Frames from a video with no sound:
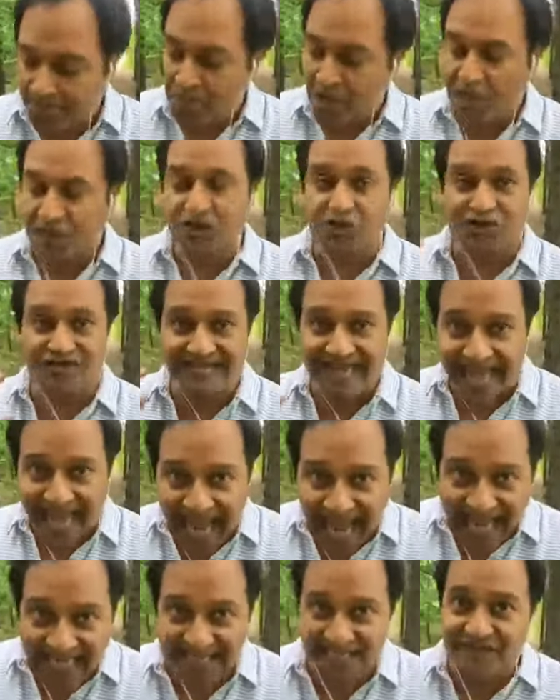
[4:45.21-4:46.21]
So stay
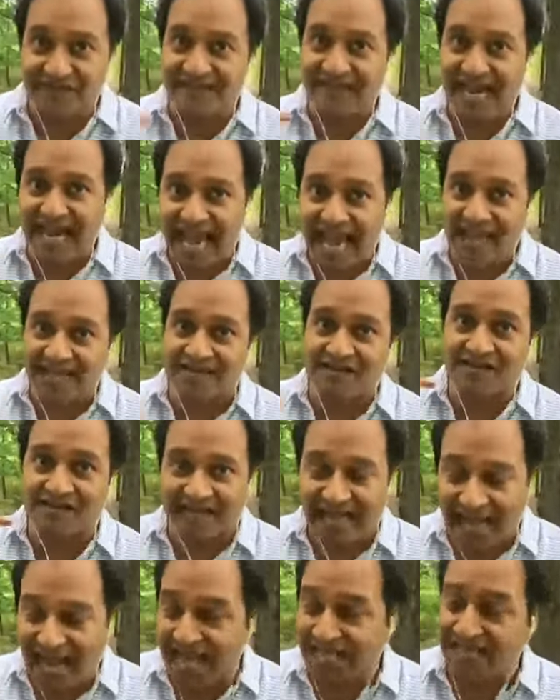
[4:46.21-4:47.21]
active, stay active,
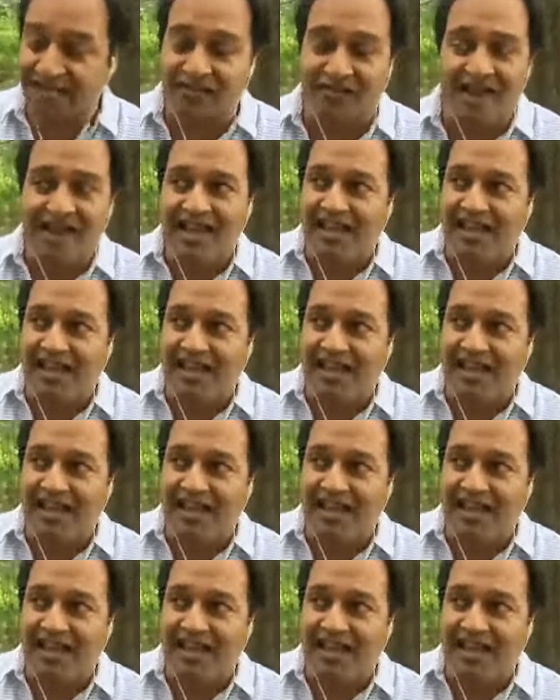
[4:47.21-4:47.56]
stay active.